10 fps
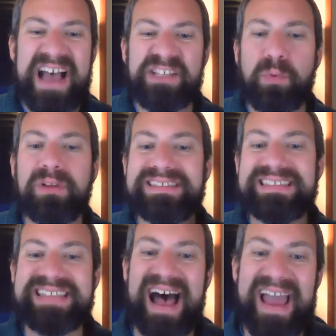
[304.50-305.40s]
as well as
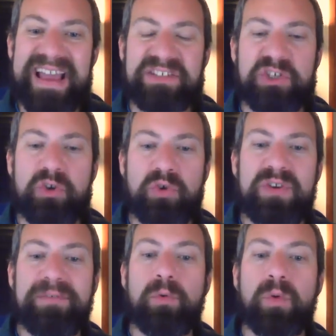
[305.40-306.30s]
size you know you
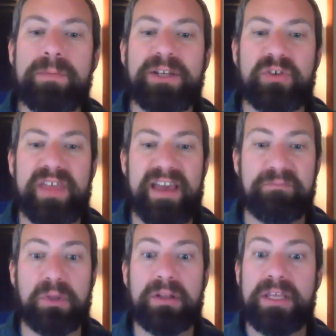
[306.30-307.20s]
definitely want to make sure they
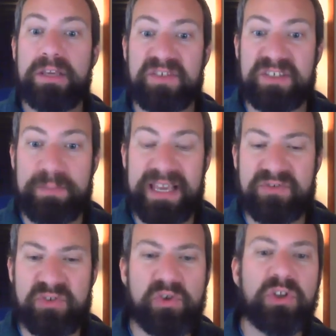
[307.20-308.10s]
have plenty of
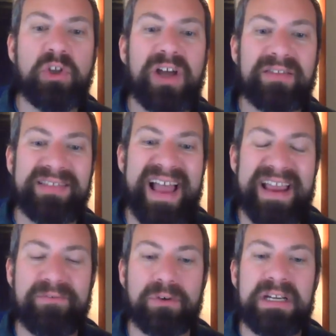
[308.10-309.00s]
space you can look
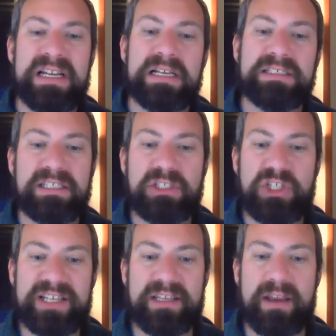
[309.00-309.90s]
online for
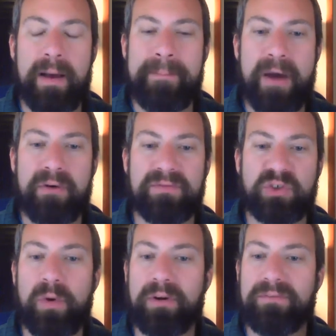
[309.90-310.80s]
suggested amount of
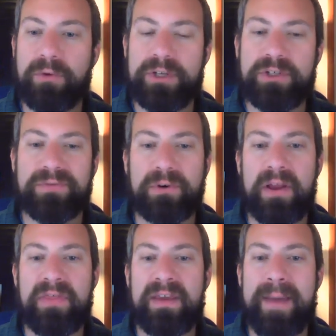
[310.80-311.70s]
square footage for
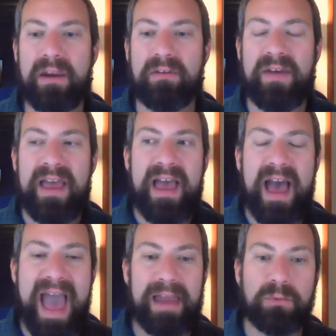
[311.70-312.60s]
the amount of
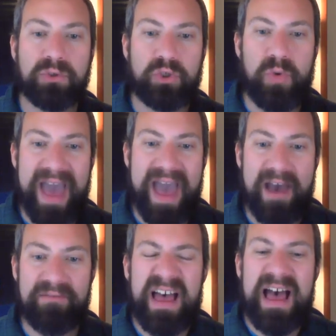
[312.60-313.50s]
animals you
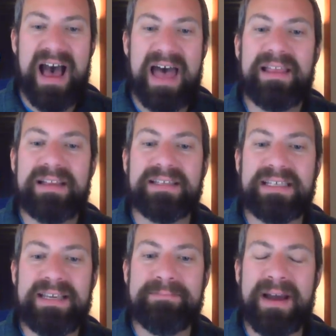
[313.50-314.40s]
have I like to
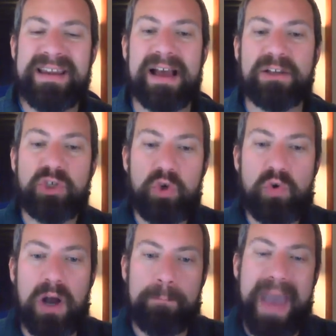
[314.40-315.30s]
keep mine not too
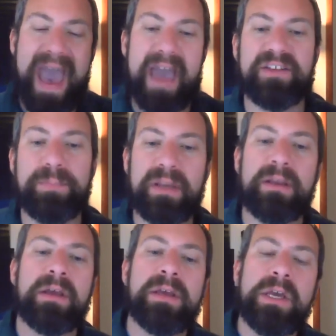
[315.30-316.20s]
compact, but
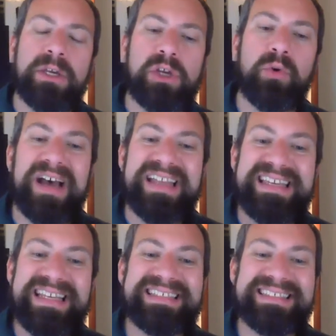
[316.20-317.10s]
you know, a
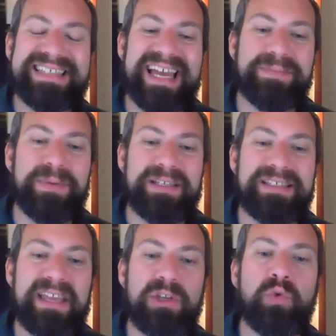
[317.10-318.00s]
decent size because
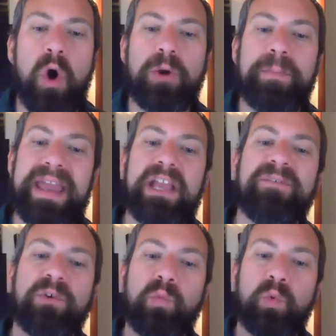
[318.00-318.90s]
again, you are
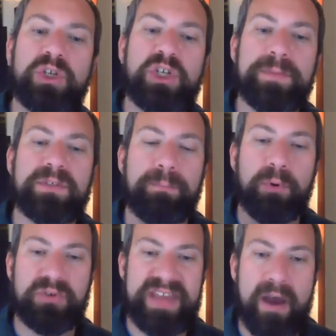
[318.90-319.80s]
paying for wood chips to
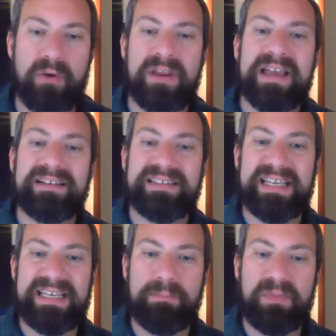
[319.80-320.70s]
put down to
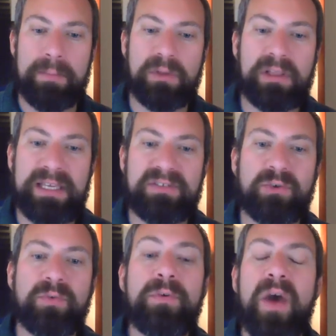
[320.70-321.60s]
keep them clean.
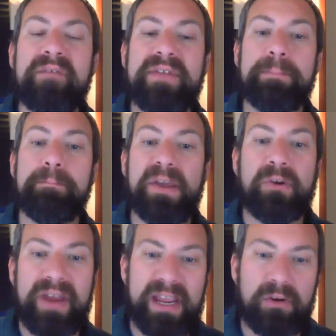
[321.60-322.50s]
So if you have a
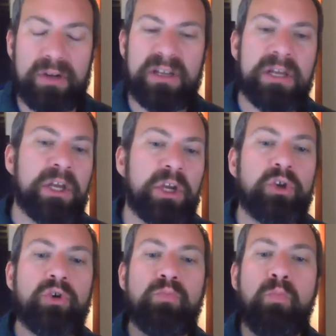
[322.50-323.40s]
bigger area,
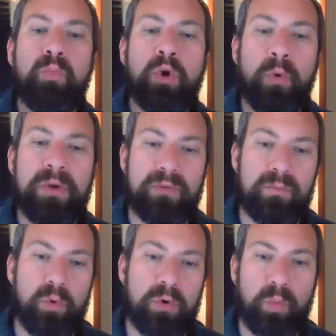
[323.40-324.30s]
you're going through
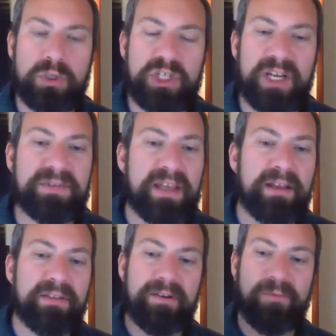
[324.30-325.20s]
more wood chips,
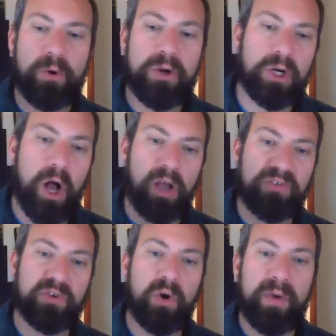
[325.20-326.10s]
therefore your
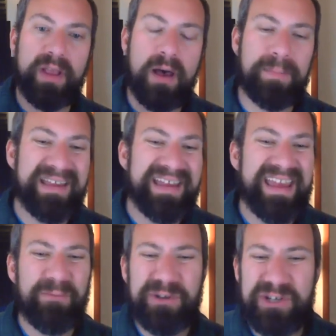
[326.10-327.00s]
costs are going up.
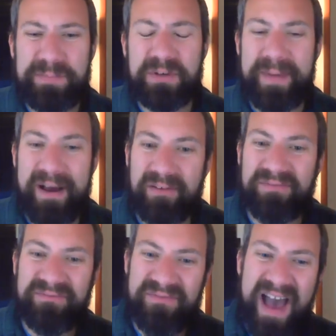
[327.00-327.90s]
Wood chips are about a
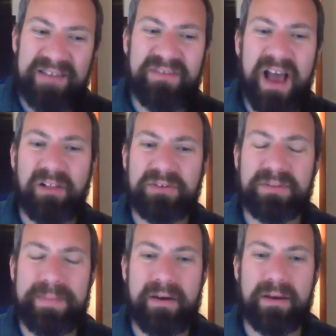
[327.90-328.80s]
five dollars
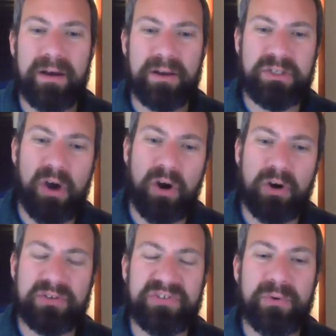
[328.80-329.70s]
about a, a
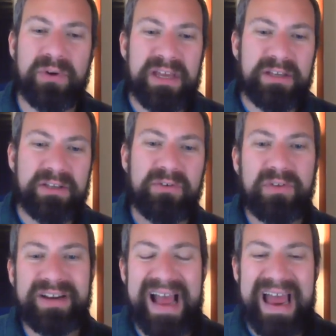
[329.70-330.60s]
yard, so you know
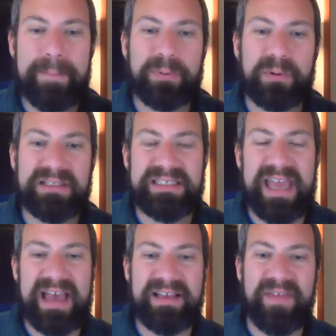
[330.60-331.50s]
they're kind of pricey
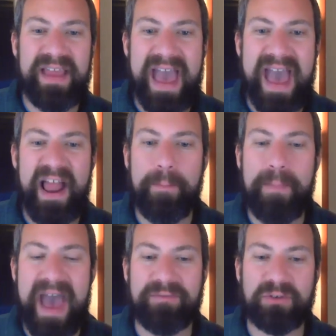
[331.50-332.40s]
as they add up
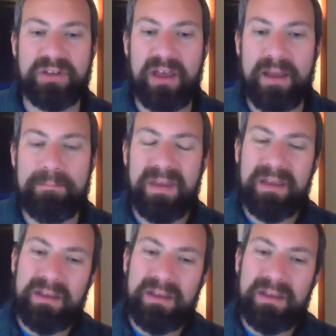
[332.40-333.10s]
after time.